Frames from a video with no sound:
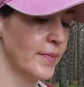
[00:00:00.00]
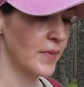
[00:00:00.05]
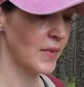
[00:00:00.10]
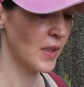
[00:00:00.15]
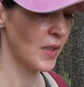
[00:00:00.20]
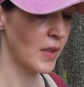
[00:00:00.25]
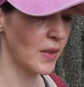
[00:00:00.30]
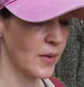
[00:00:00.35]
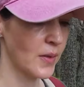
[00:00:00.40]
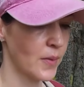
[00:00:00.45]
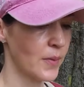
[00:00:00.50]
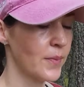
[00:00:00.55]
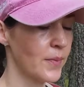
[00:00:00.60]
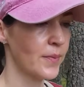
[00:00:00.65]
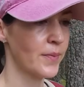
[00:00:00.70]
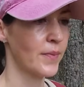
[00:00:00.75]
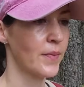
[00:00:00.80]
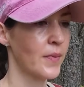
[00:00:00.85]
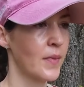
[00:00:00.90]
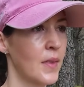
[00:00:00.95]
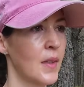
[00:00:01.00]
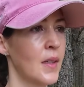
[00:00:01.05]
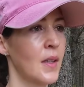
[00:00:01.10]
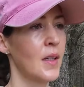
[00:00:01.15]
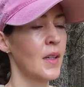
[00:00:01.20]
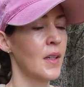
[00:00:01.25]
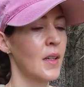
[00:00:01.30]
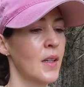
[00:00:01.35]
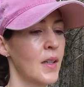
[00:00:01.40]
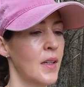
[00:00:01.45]
So
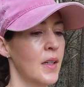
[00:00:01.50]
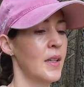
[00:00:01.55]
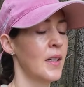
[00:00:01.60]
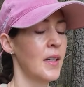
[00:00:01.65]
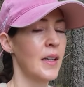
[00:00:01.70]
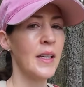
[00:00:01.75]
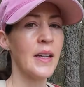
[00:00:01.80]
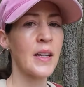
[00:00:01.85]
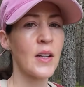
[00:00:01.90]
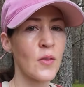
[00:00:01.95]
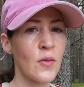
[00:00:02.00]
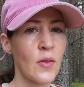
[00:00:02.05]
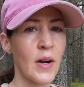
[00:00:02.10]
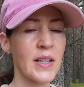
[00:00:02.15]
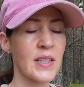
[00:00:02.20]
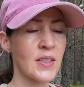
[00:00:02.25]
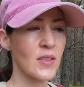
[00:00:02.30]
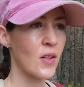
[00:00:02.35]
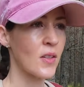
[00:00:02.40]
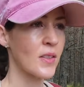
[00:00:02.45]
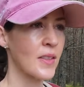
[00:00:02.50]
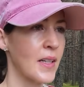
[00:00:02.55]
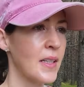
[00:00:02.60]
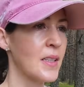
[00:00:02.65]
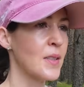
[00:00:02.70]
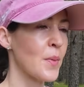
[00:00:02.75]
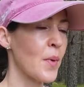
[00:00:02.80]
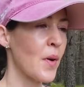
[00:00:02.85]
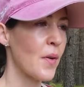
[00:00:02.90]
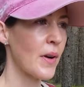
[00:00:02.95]
you can rest all day
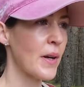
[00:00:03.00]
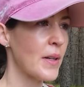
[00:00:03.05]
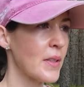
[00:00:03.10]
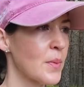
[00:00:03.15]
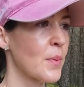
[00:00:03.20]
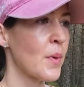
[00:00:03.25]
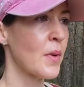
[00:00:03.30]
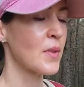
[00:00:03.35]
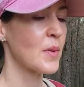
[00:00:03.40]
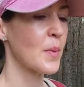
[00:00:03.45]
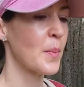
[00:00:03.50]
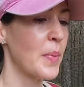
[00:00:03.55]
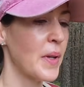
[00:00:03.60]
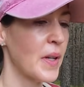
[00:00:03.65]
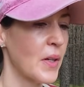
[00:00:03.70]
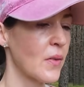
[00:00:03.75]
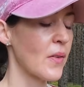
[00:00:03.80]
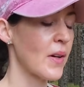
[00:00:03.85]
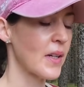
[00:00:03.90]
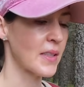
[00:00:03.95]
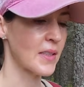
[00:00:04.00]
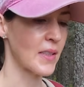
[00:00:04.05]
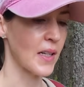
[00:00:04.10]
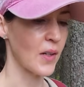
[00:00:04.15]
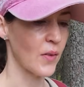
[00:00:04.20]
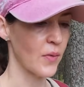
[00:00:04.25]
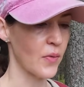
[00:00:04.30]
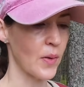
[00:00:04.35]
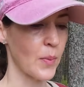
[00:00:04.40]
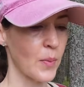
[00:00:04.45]
tomorrow, and tomorrow's a big rest
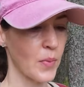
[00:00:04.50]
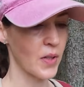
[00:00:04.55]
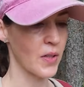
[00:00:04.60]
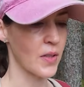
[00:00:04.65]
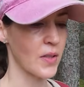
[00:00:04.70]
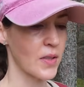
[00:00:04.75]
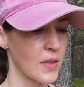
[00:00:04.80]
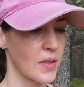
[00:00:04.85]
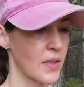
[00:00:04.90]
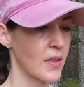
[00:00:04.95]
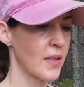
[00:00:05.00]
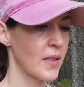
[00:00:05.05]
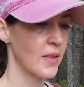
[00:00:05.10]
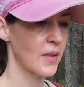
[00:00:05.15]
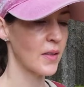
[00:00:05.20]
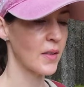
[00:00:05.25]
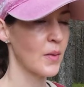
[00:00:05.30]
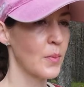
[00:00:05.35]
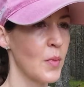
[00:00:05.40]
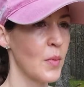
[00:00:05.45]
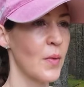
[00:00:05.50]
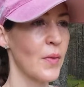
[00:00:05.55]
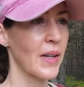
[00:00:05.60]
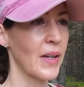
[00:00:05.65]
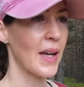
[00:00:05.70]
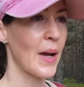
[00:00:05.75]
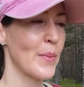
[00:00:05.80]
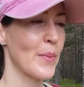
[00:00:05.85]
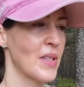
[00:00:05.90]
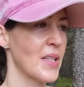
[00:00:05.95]
day for him because moving
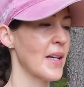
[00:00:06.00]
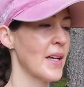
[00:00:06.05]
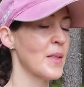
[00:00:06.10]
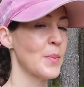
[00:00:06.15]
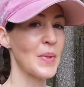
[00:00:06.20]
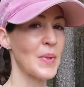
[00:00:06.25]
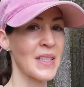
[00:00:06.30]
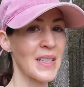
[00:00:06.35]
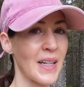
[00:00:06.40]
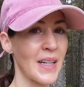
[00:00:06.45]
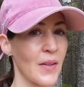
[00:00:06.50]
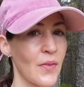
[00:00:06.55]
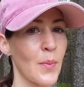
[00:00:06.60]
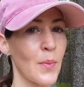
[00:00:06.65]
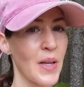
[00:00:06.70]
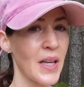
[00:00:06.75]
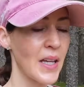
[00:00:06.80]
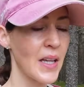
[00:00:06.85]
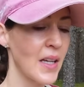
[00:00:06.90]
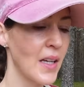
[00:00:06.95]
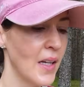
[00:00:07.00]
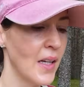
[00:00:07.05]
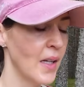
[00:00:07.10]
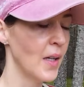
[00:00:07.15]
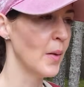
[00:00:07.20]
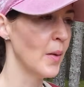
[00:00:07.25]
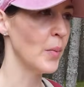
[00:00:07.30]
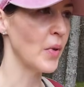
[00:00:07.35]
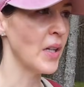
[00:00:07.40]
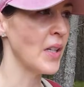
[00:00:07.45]
campsite's a busy day for me,
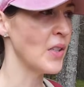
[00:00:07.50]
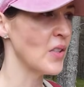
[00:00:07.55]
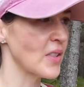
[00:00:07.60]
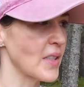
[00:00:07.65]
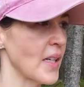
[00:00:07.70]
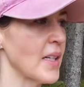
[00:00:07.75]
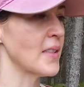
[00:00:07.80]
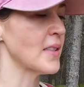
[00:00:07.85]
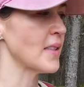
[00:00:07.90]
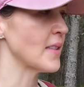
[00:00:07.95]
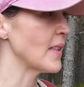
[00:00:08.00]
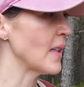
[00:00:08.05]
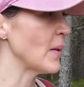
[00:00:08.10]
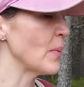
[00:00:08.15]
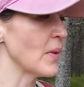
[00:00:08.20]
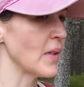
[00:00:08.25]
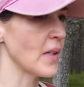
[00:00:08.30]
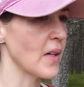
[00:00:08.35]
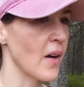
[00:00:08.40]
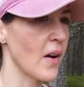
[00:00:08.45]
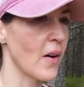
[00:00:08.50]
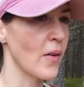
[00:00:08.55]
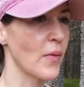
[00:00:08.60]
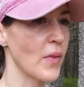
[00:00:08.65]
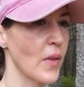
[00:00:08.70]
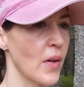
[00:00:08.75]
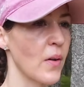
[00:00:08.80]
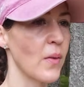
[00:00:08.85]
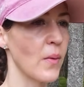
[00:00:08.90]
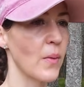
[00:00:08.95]
but he just gets to sleep in the car for
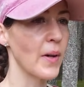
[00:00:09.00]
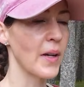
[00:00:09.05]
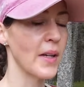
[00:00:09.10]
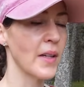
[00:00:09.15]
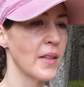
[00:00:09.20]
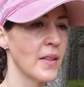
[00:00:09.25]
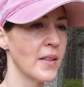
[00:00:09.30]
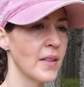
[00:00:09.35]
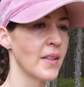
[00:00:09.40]
the whole way.